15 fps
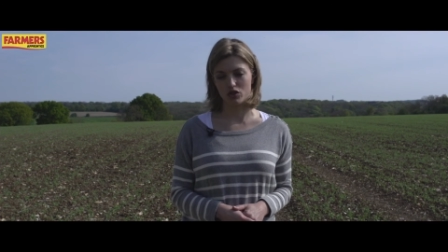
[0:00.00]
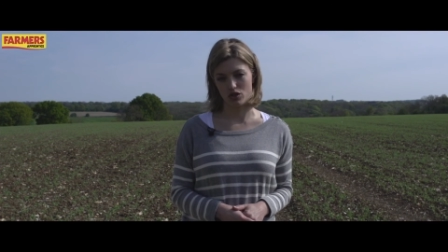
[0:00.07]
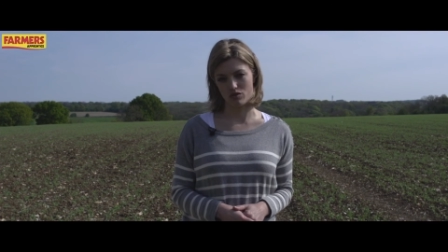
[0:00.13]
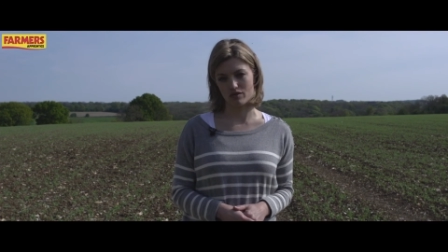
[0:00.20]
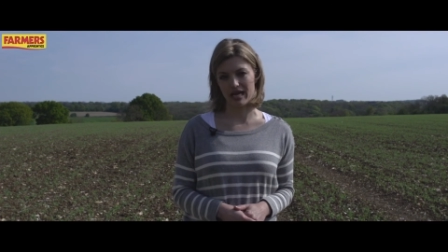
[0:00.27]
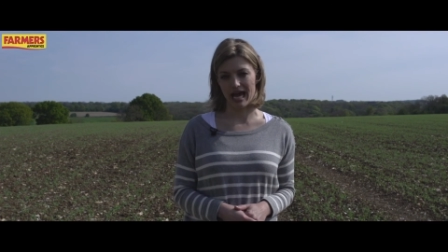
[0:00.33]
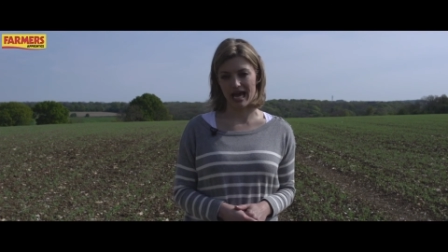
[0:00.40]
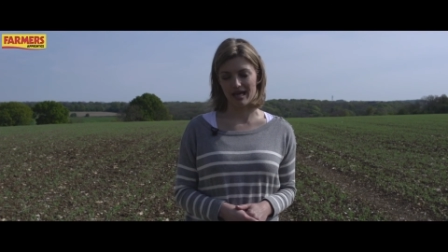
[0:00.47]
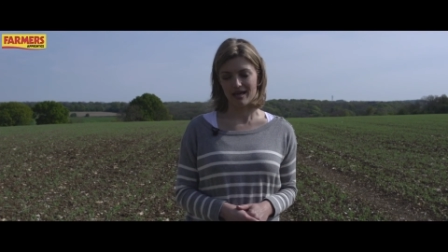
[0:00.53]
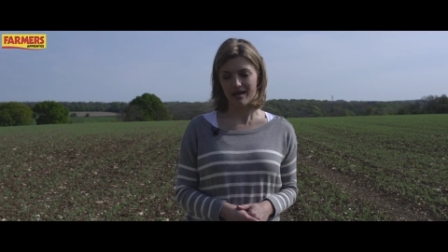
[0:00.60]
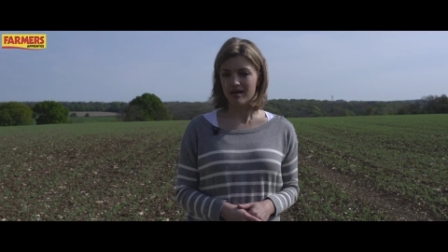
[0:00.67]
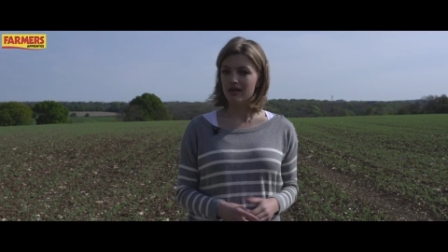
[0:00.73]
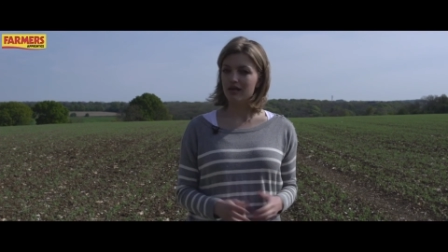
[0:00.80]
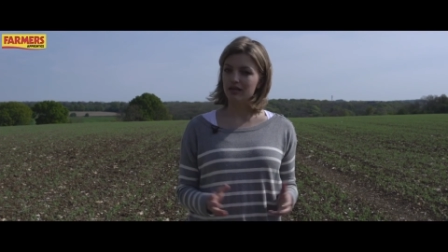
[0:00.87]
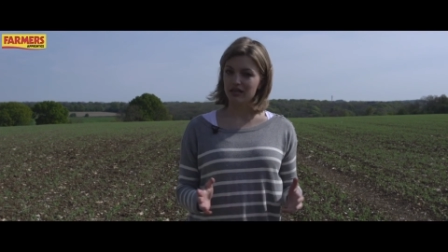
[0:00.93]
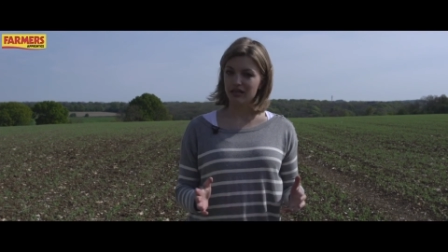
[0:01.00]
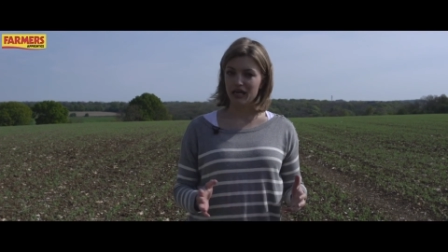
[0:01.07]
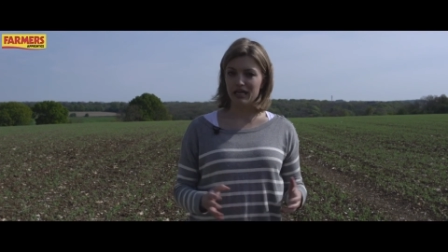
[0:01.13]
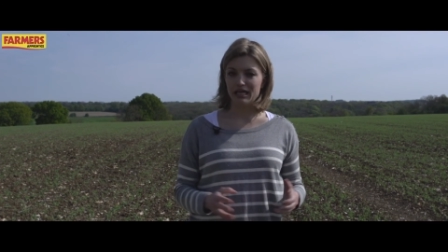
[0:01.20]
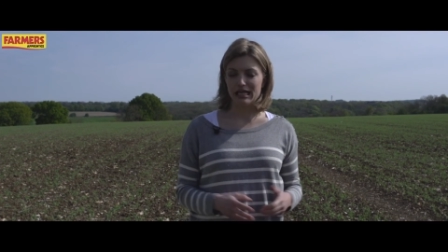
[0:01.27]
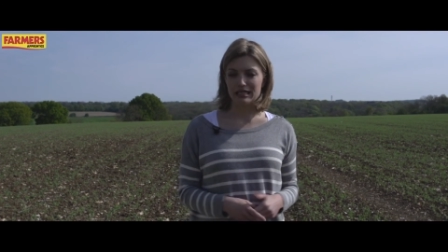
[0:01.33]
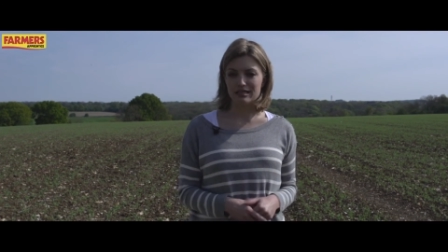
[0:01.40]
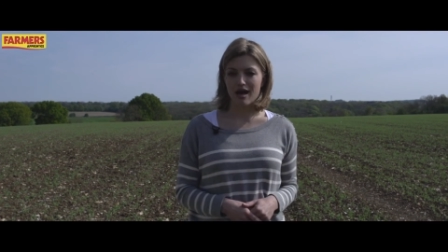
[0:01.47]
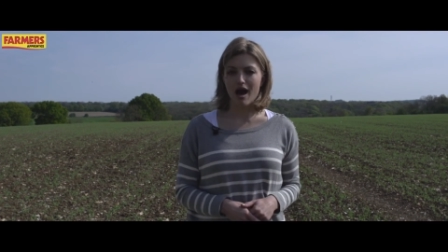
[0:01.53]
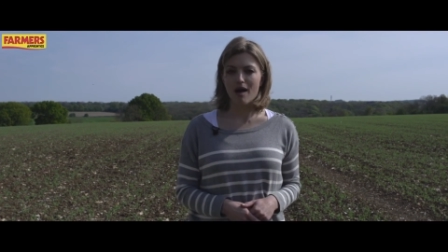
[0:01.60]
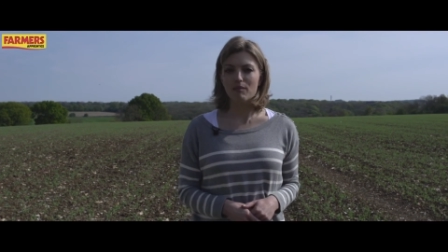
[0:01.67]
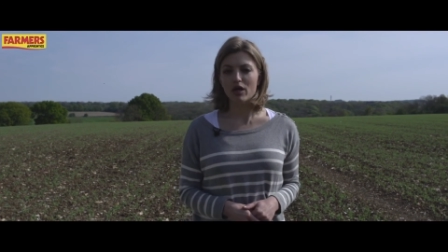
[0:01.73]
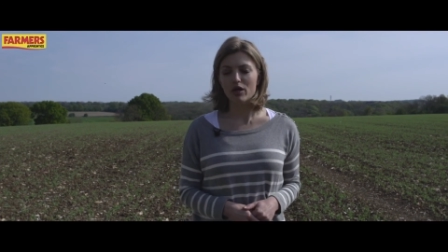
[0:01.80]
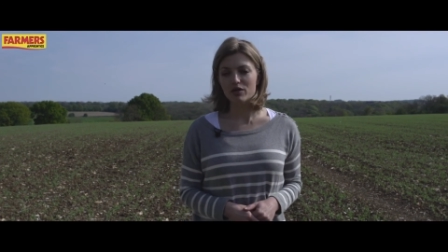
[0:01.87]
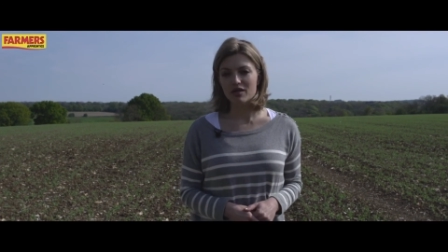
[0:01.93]
You're going to need to
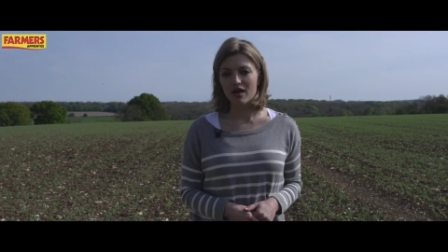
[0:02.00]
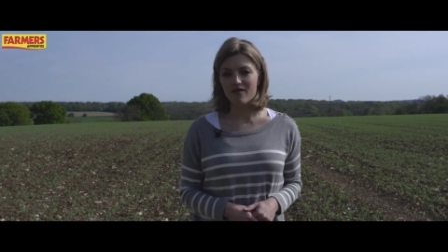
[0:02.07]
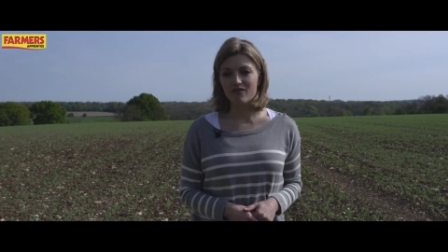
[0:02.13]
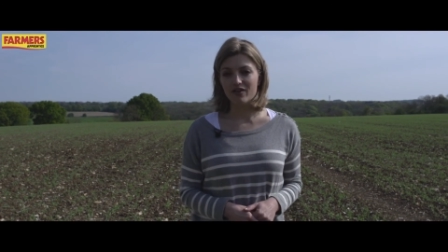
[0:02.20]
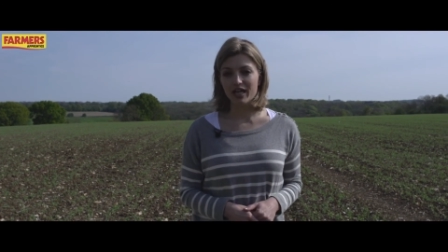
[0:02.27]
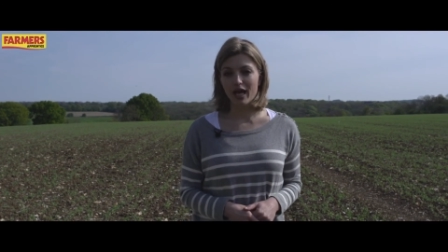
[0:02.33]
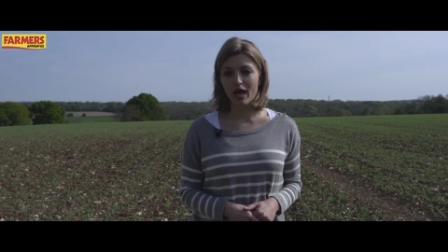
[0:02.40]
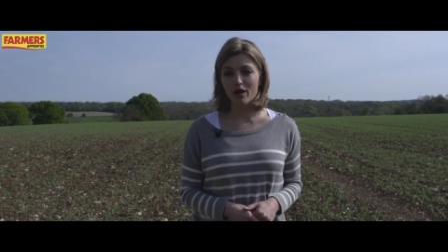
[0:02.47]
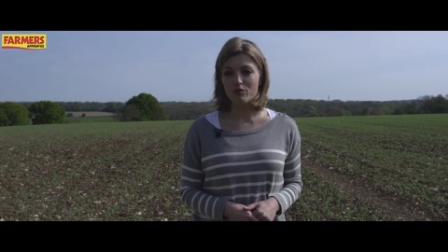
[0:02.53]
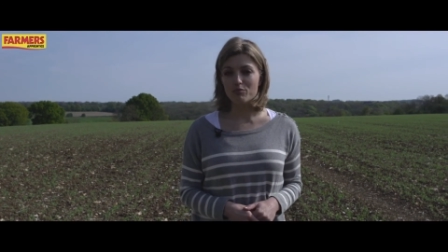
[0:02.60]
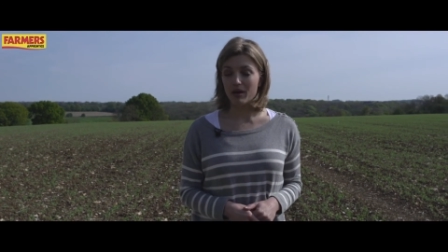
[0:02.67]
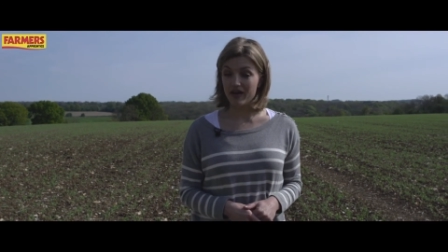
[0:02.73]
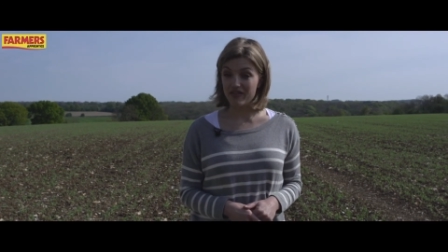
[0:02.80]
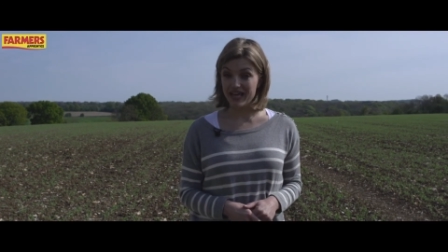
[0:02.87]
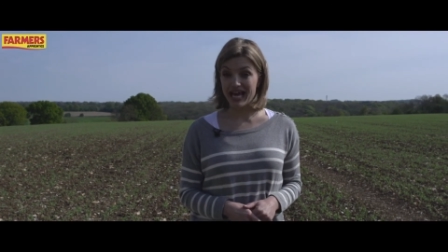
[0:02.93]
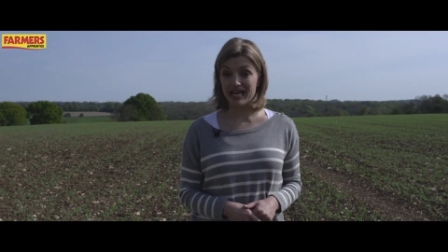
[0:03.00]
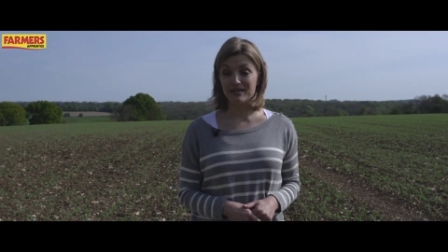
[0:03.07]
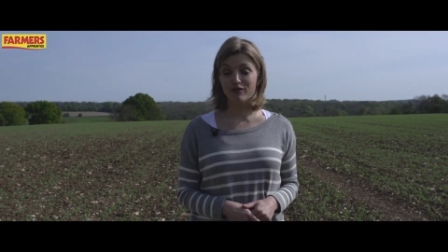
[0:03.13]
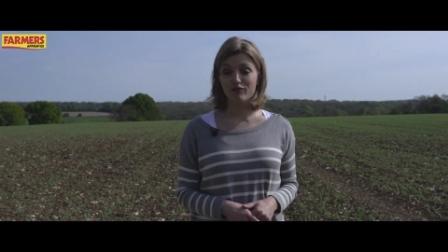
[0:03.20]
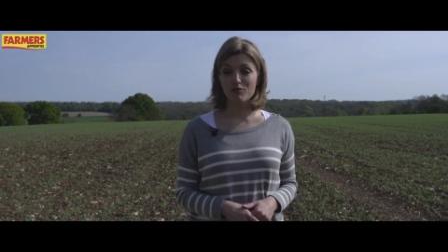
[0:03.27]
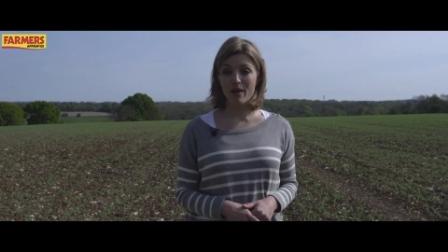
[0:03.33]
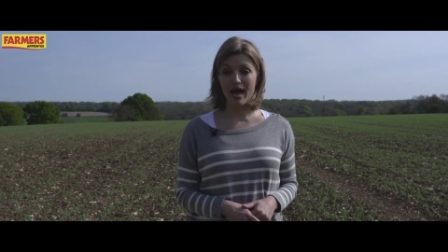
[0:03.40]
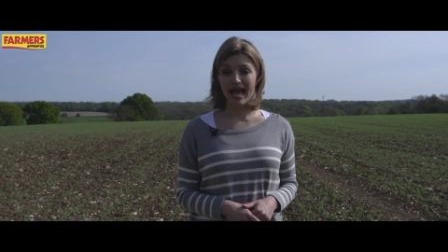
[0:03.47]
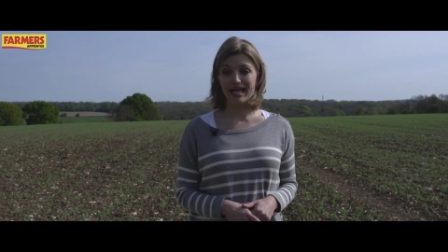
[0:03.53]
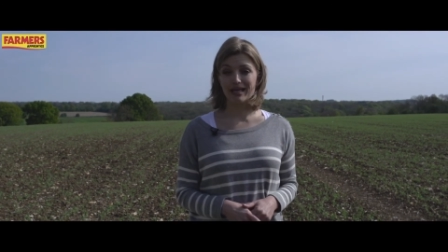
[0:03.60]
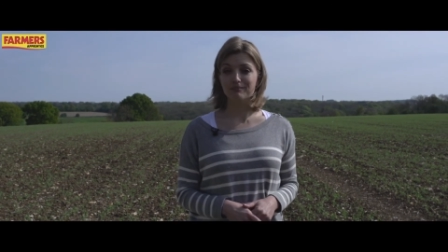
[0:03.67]
upload a video by the end of May.